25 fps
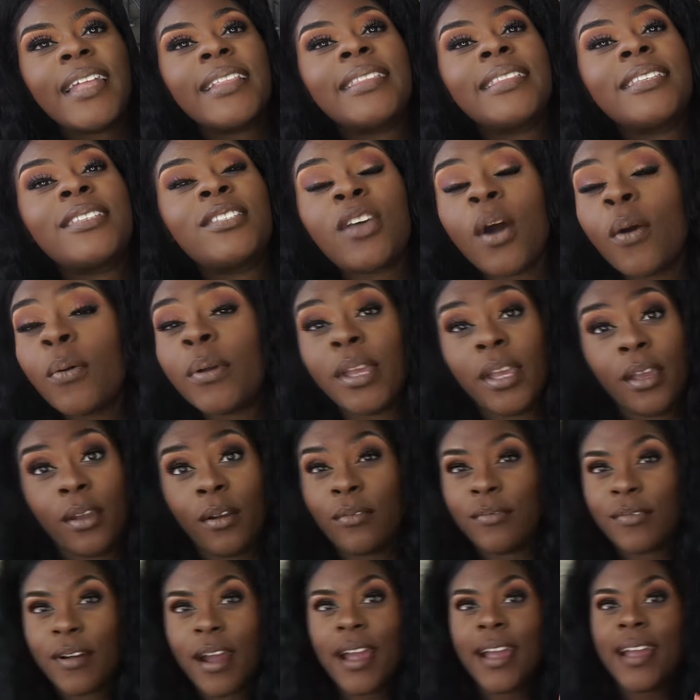So
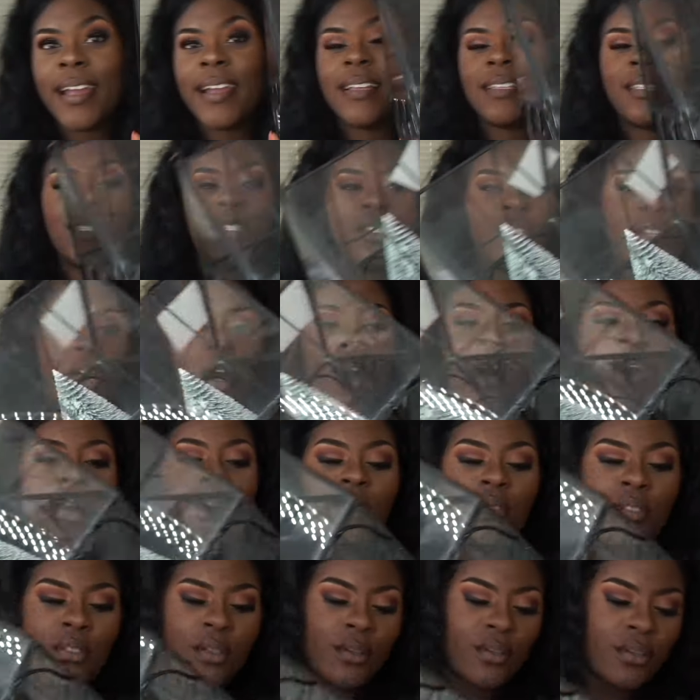cute, right?
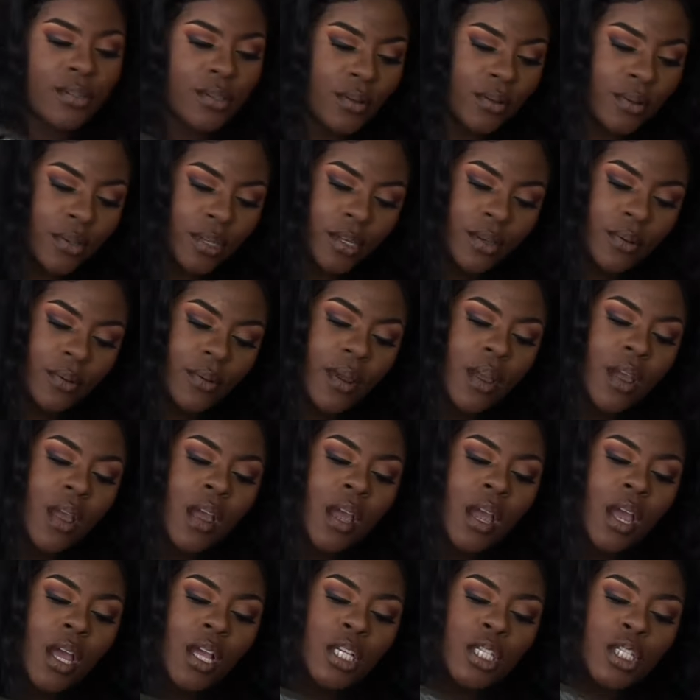So, so, so cute.
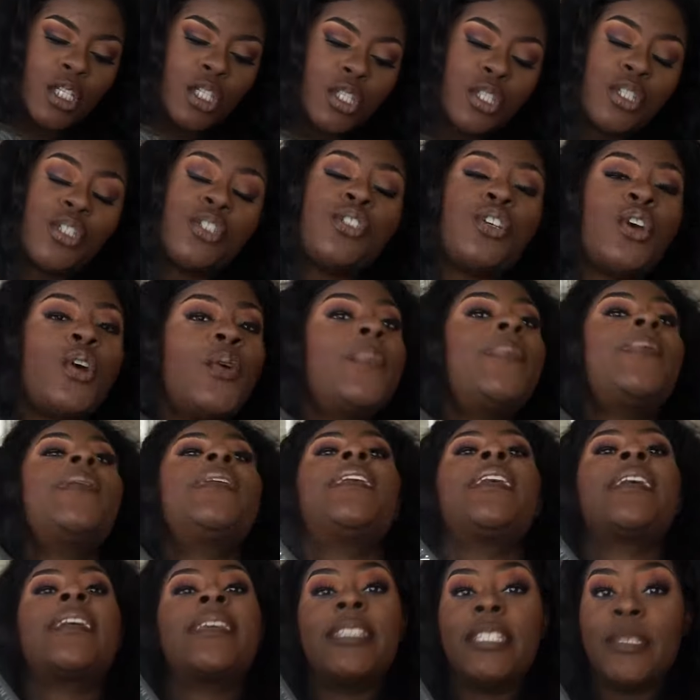
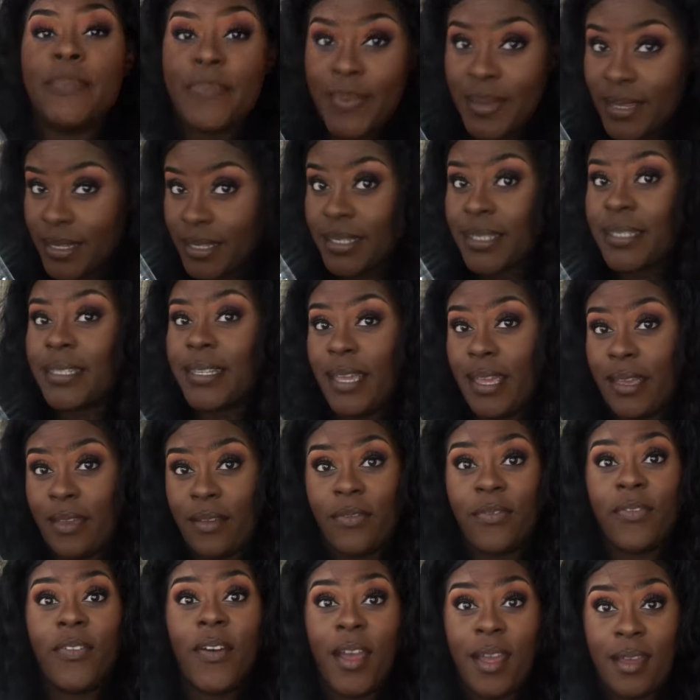Stupid
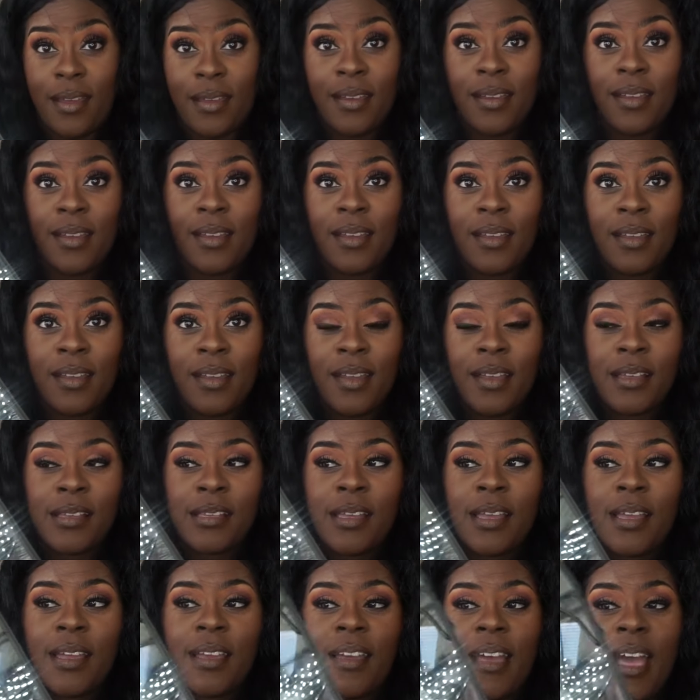expensive.
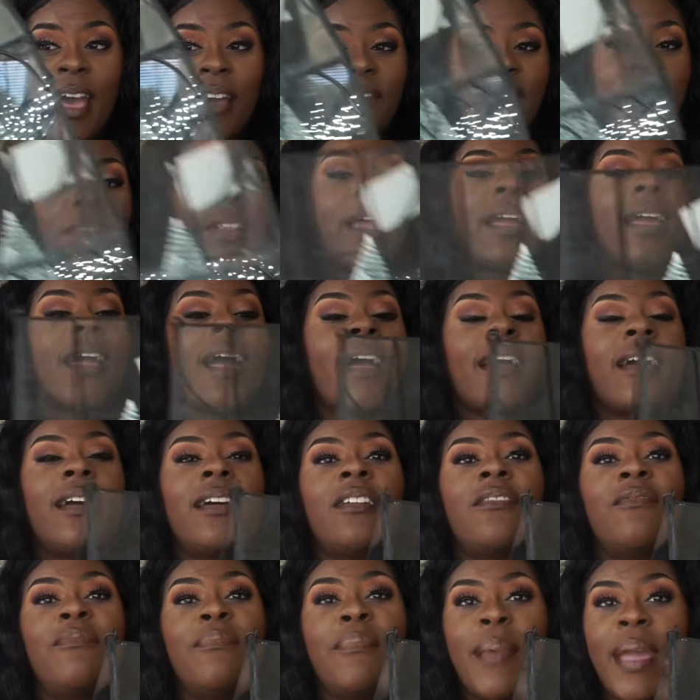I feel like I could
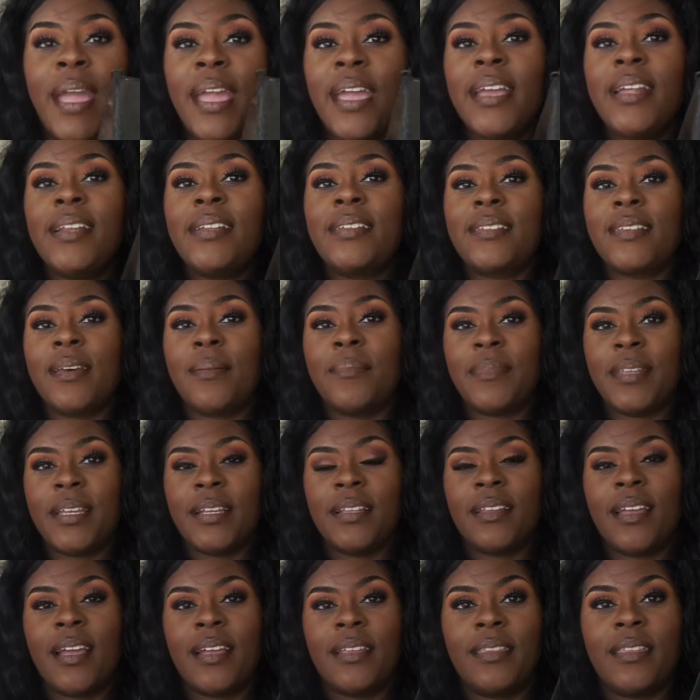have made
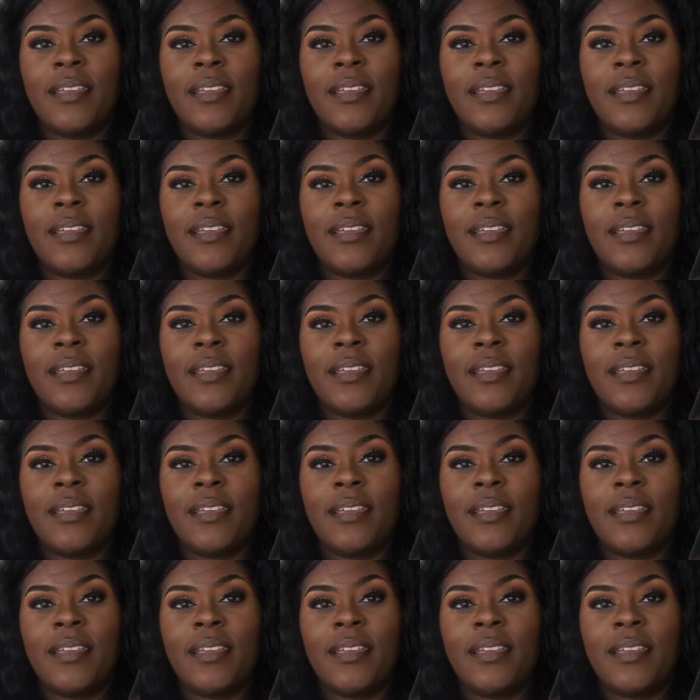something like